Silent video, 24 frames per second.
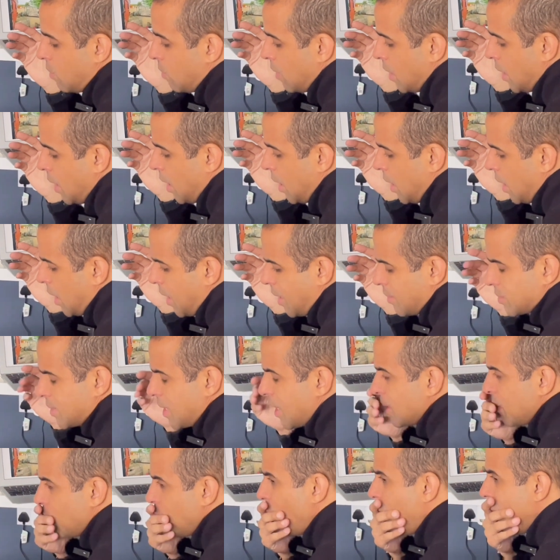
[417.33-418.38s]
And I was
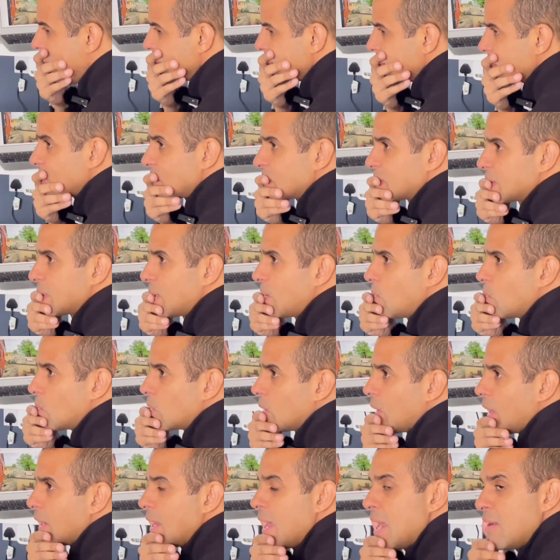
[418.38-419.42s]
going, why is this not sold?
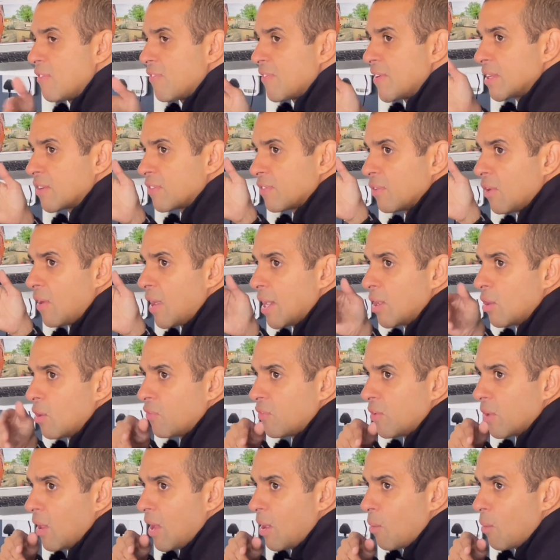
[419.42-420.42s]
Like everything's flying off for like